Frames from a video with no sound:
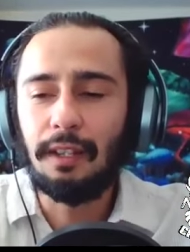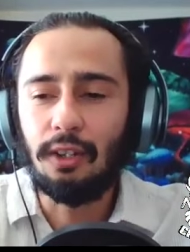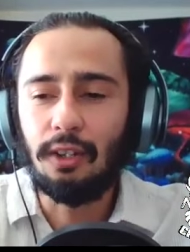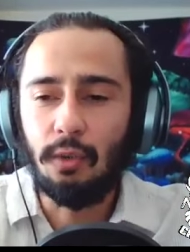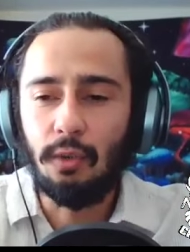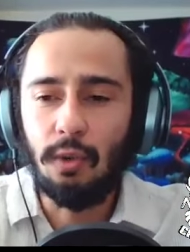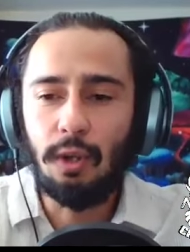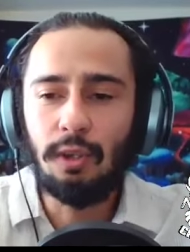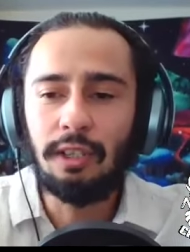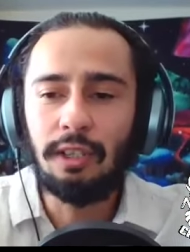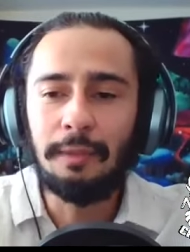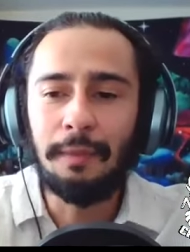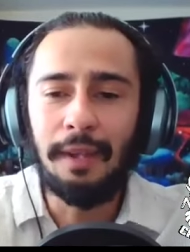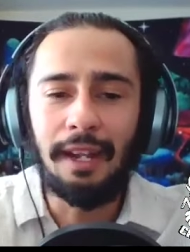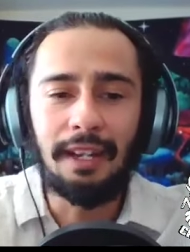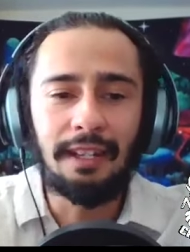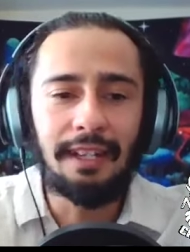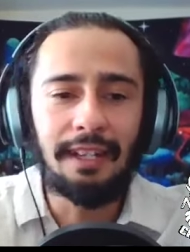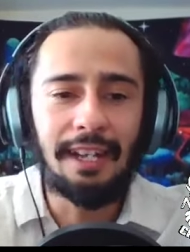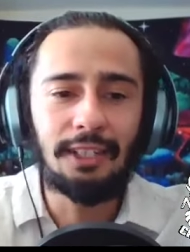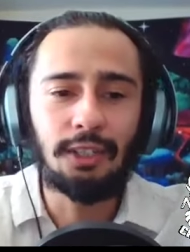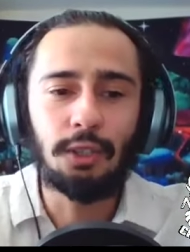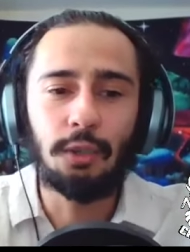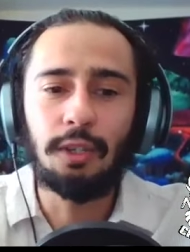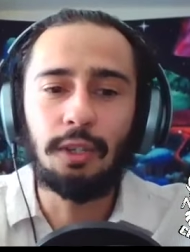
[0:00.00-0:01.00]
crowley man
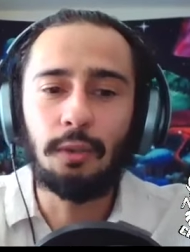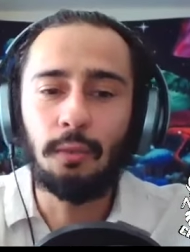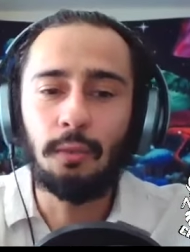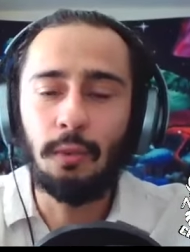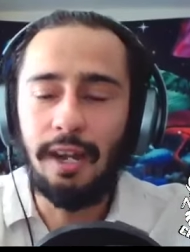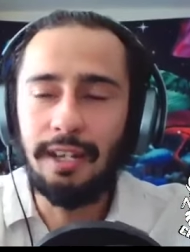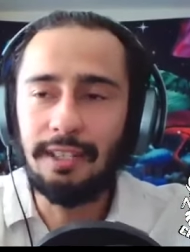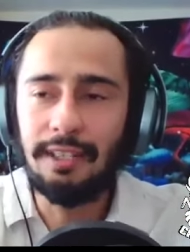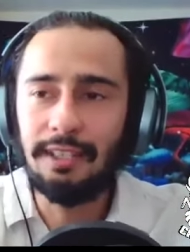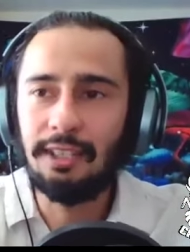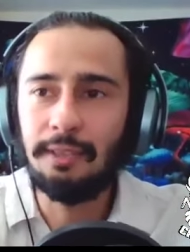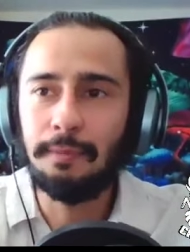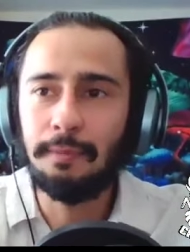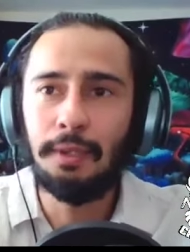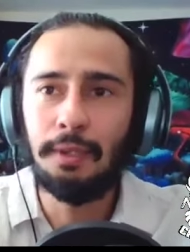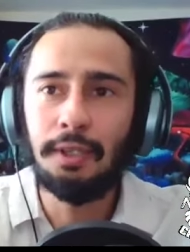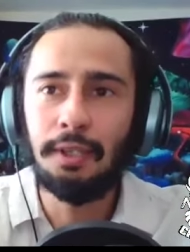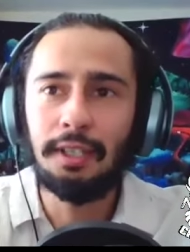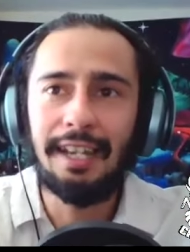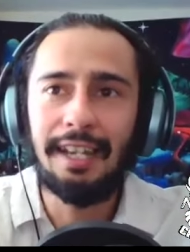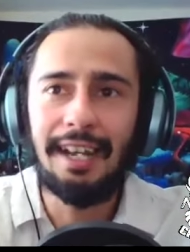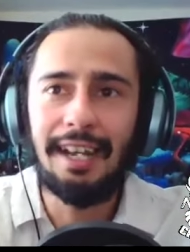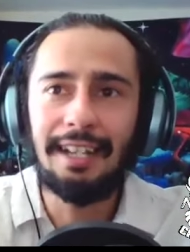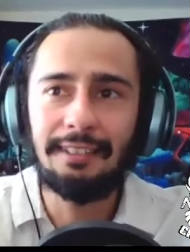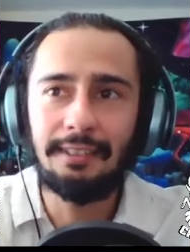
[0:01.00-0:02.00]
yeah so he writes his
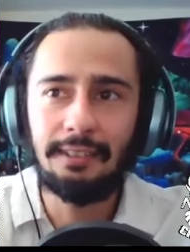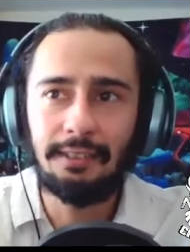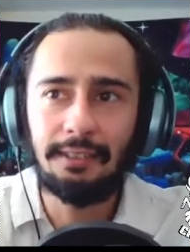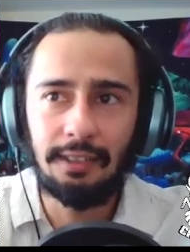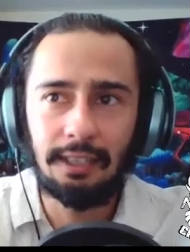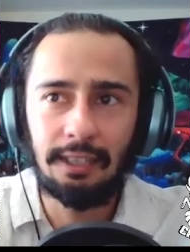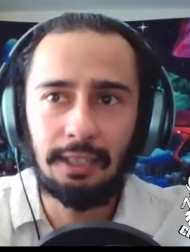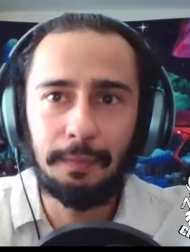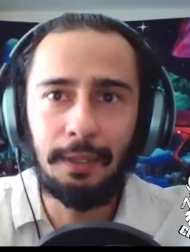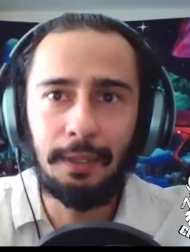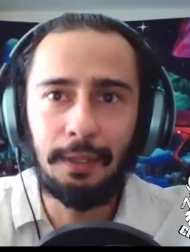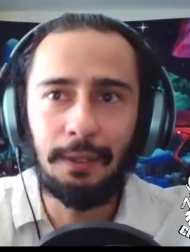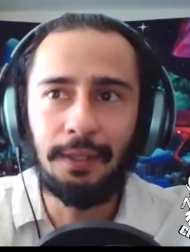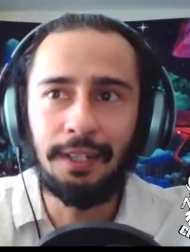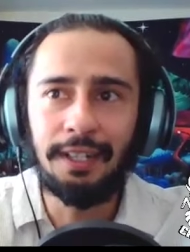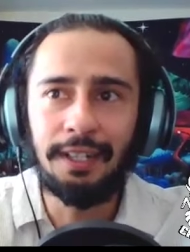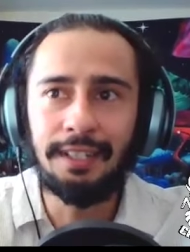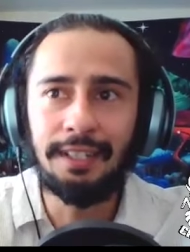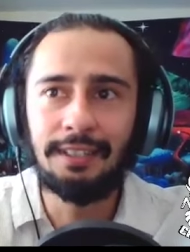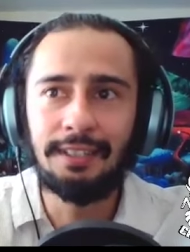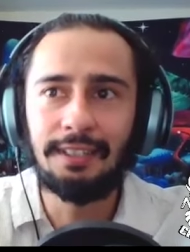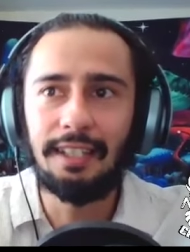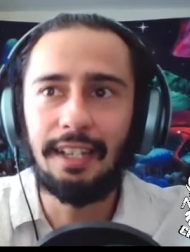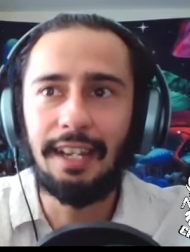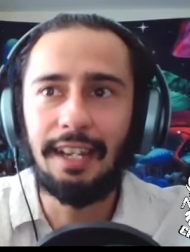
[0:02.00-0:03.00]
book he has his
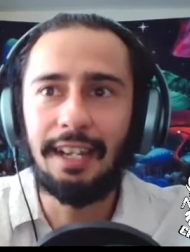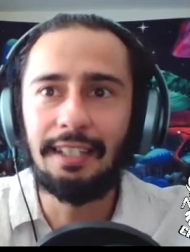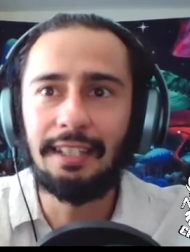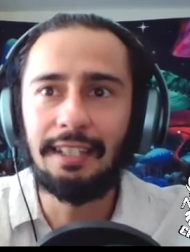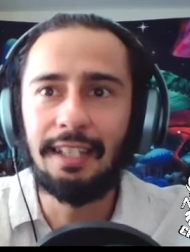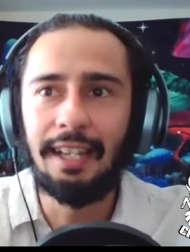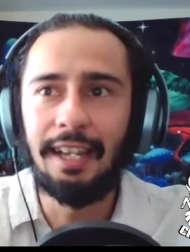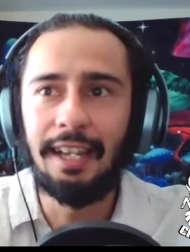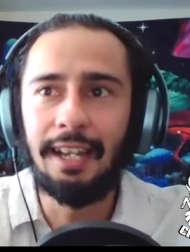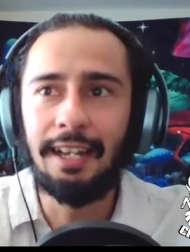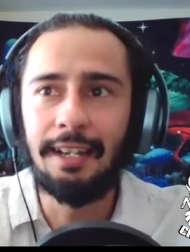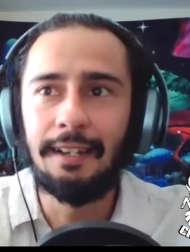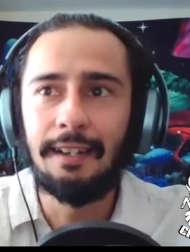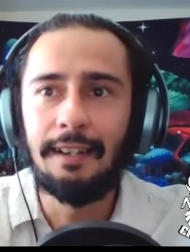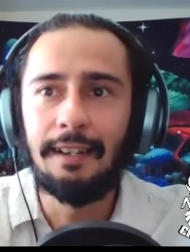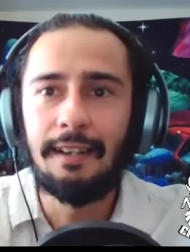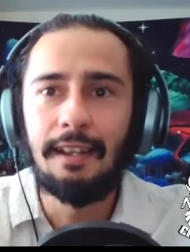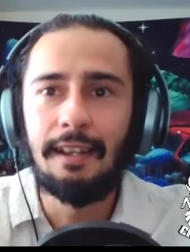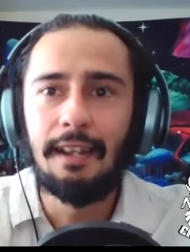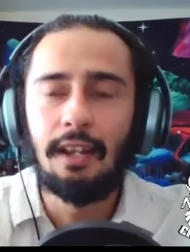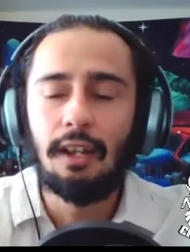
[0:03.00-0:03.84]
experience and then